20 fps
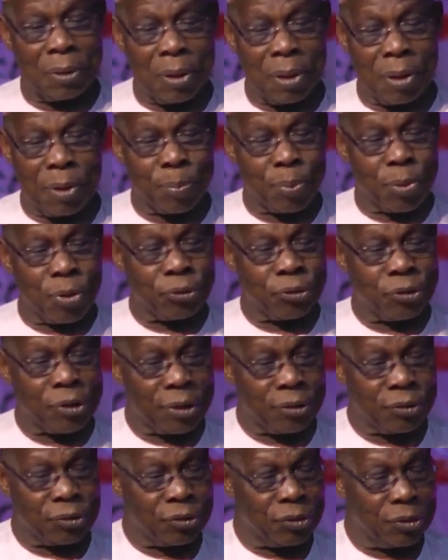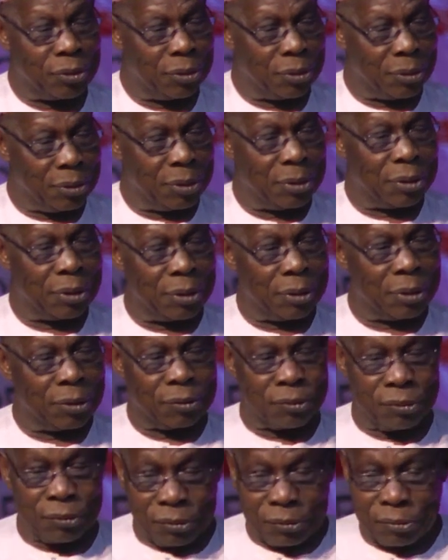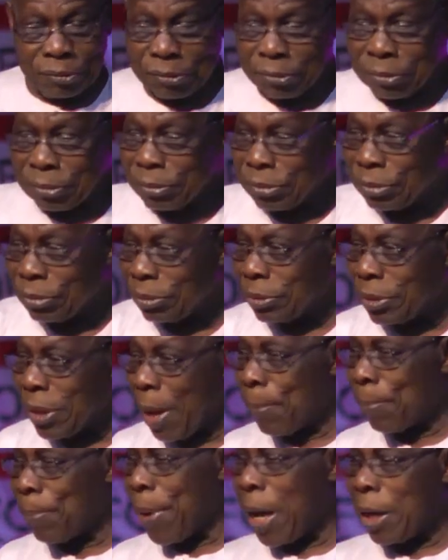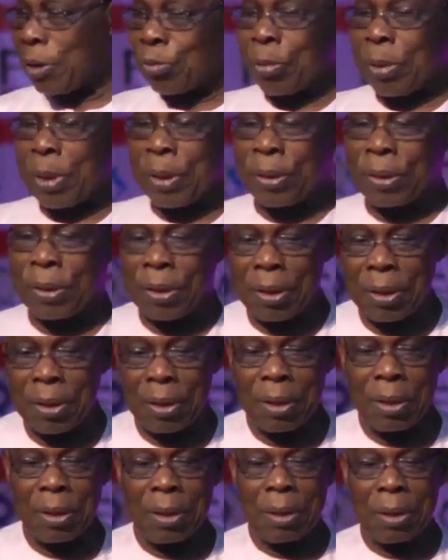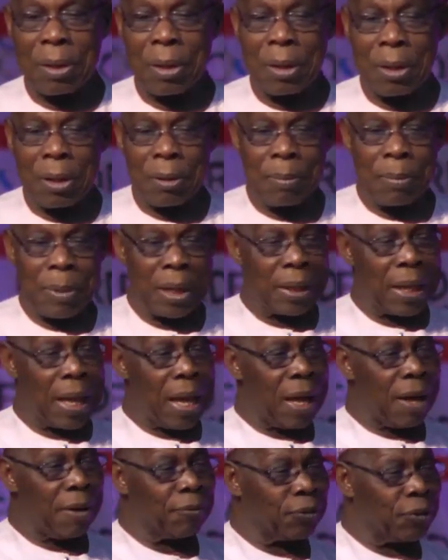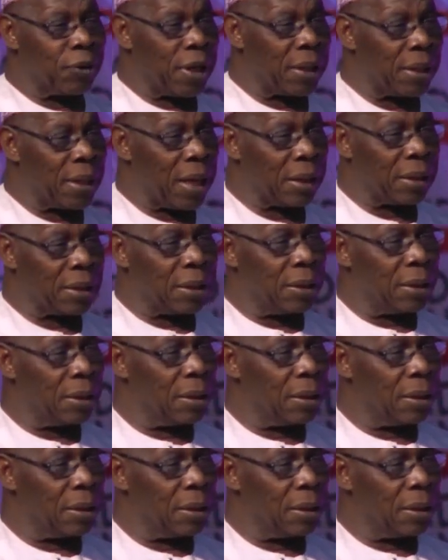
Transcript: or uh, process is tampered with. But I have said that